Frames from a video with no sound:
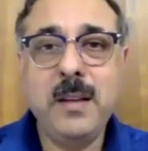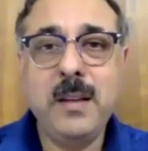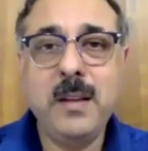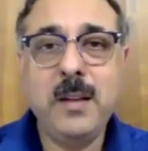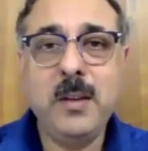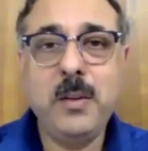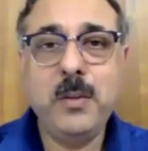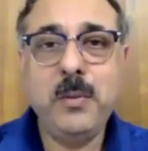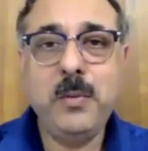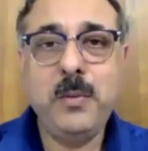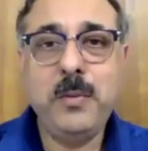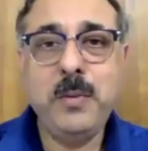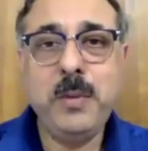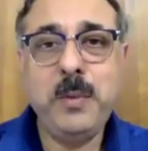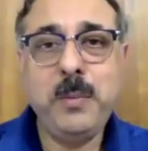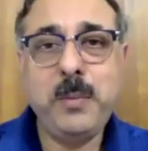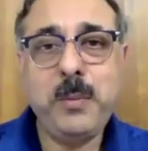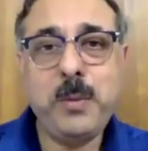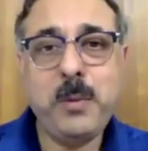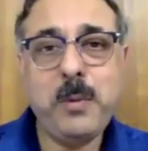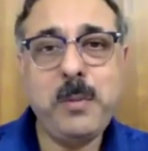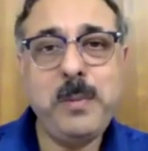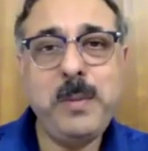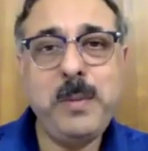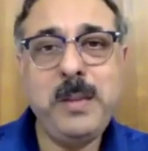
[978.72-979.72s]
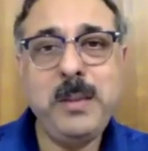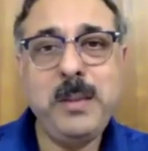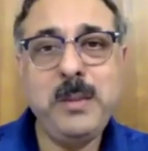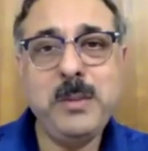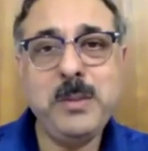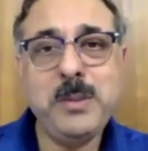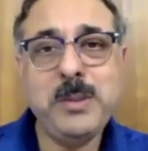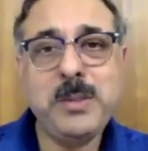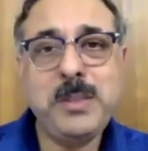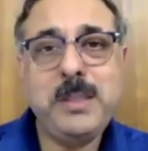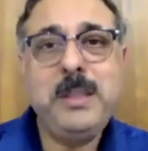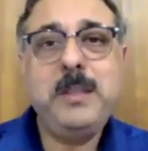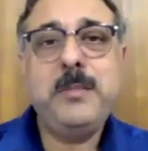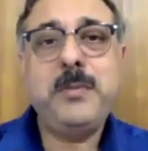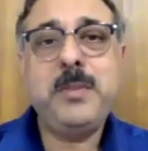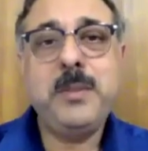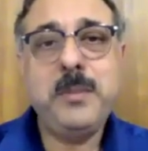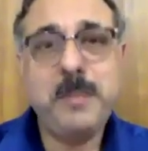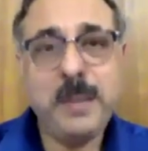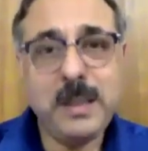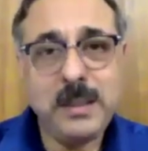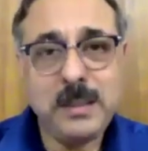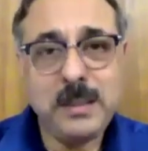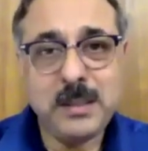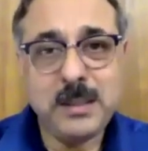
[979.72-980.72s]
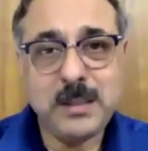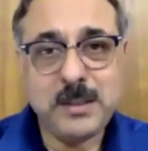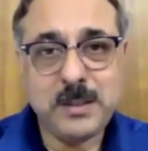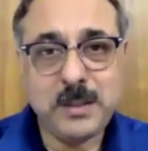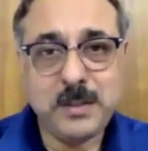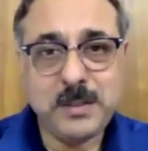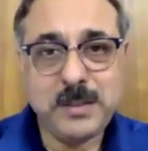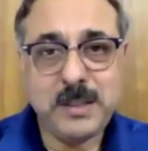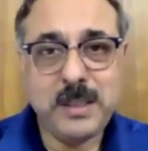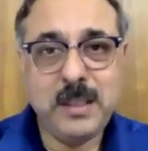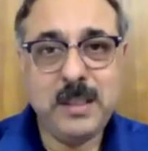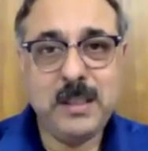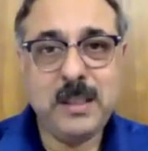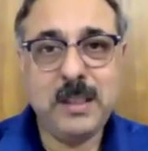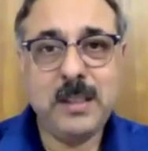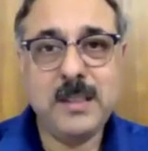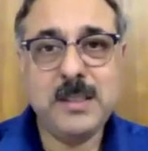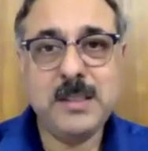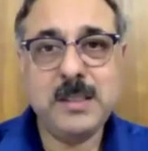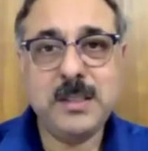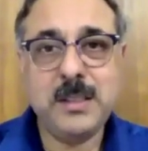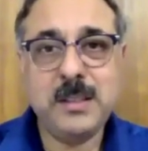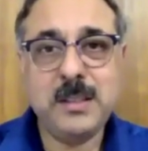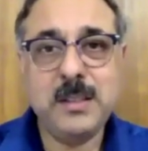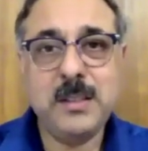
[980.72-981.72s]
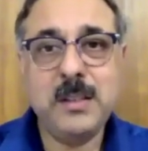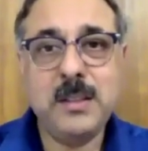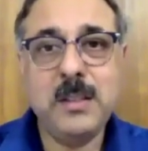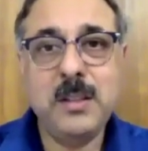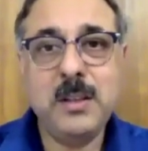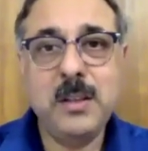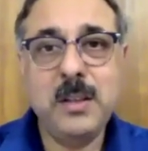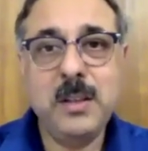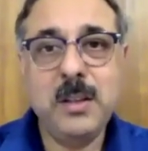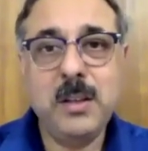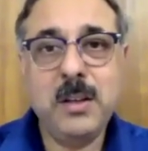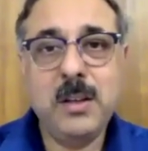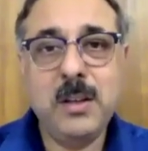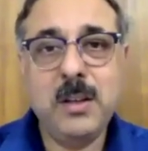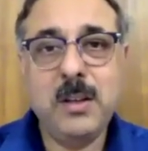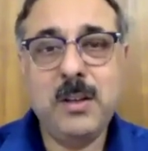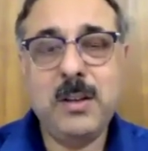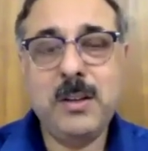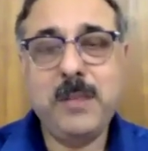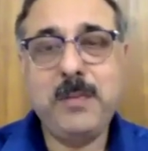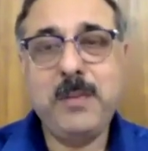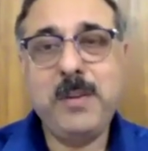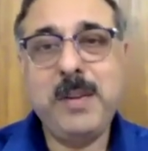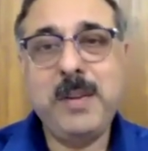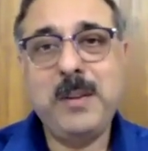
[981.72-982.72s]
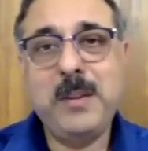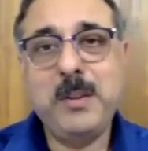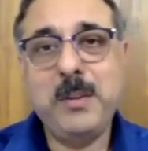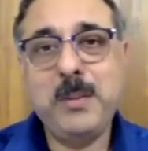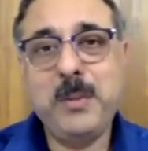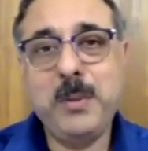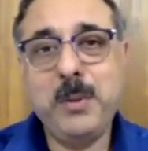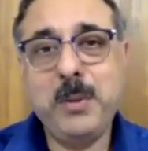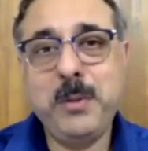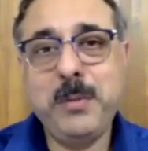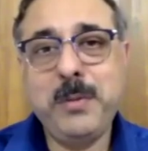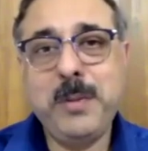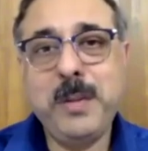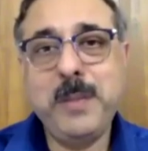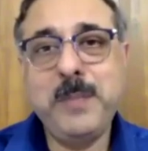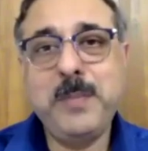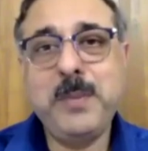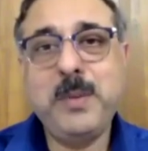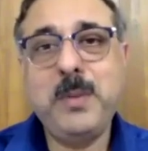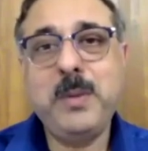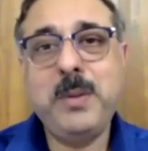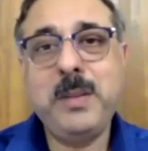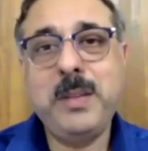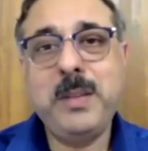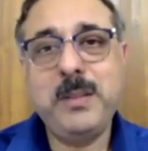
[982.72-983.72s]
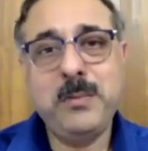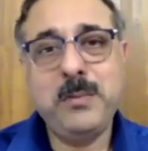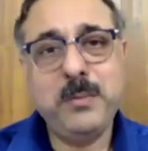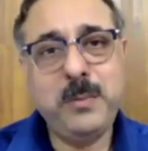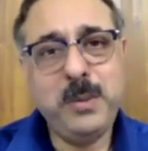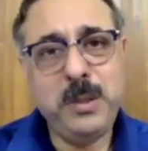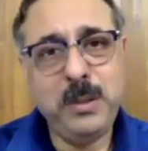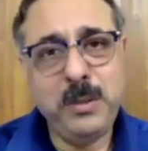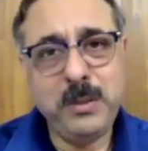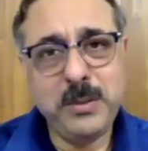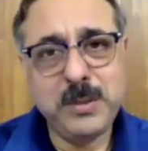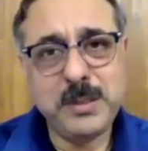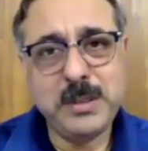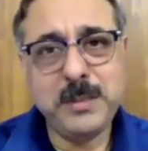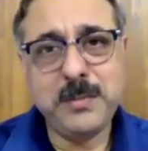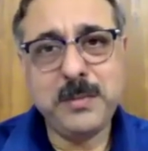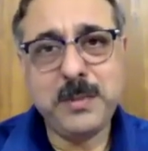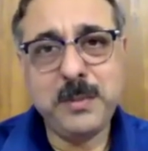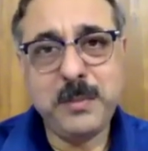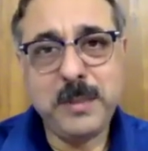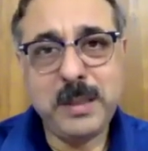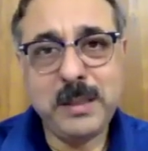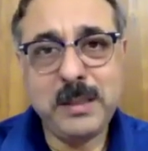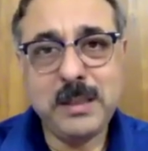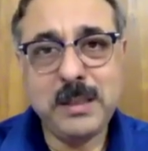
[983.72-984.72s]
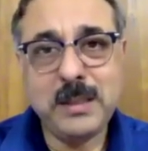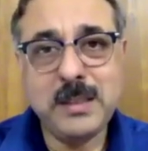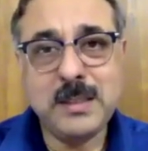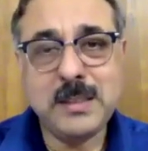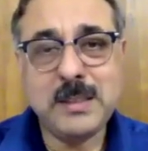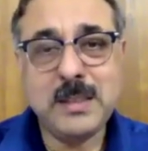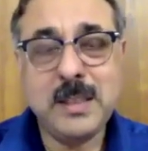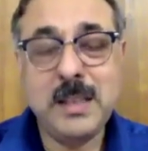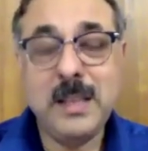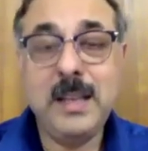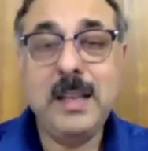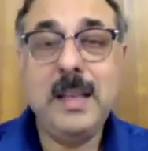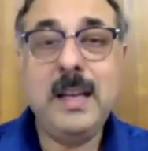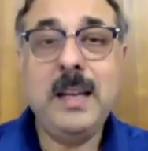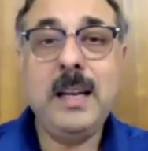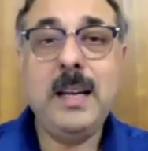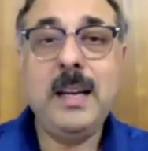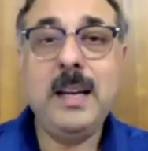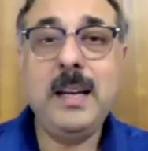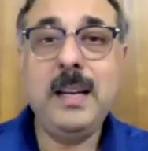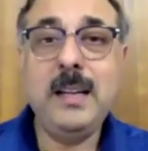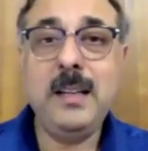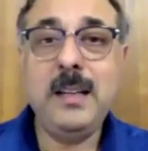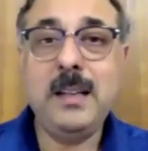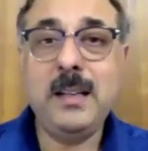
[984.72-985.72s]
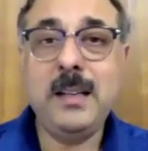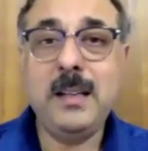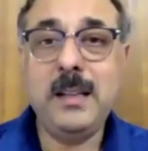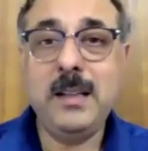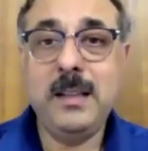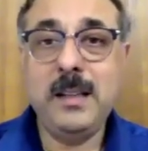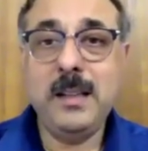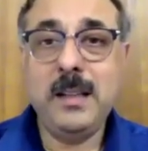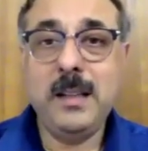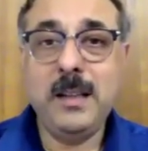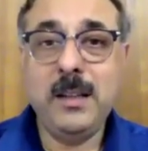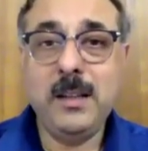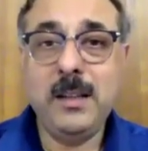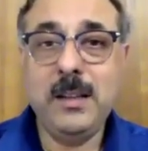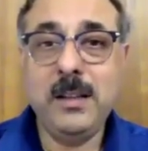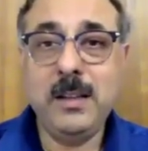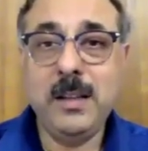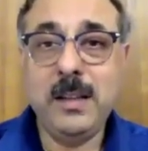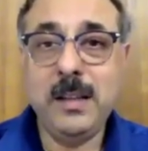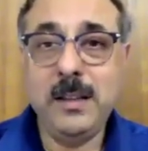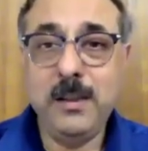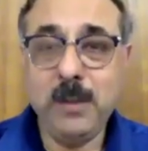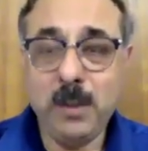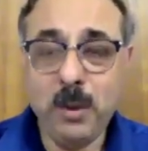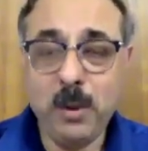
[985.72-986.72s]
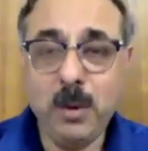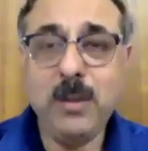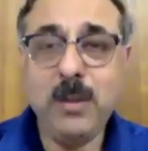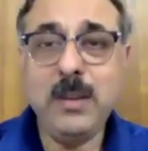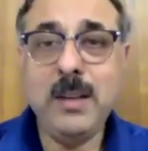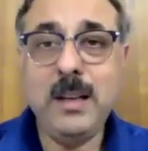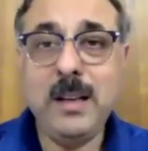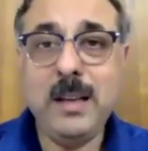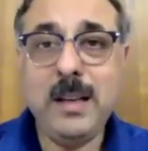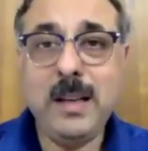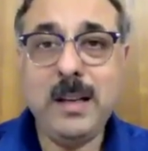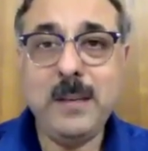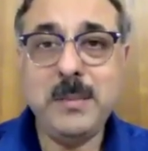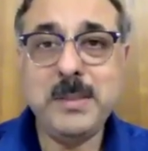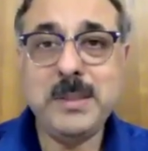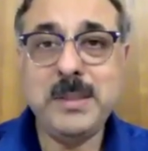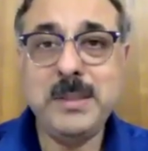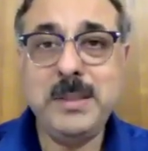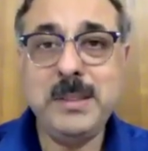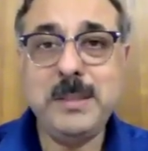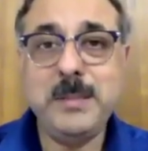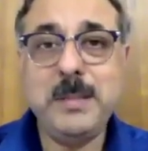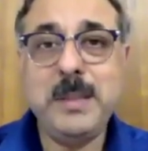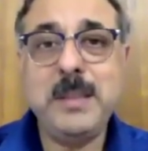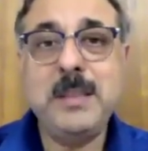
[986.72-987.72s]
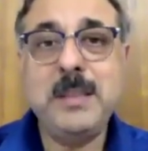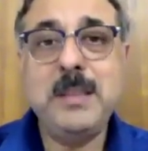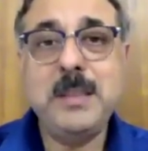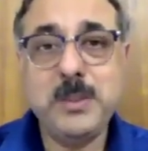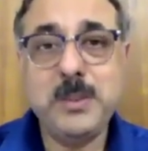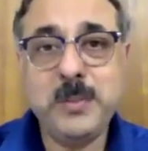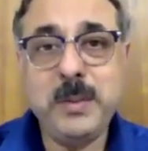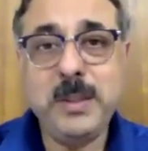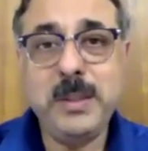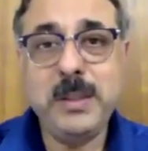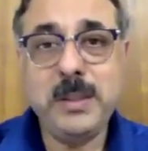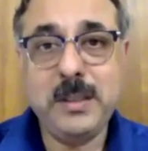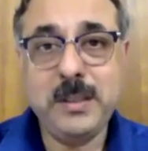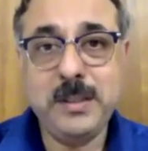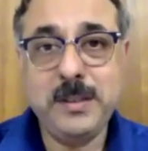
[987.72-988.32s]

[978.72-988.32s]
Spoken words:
we will probably use 3 different methods of cell culture. Or if you have to purify protein, we'll use different methods. And in all the labs, these methods work.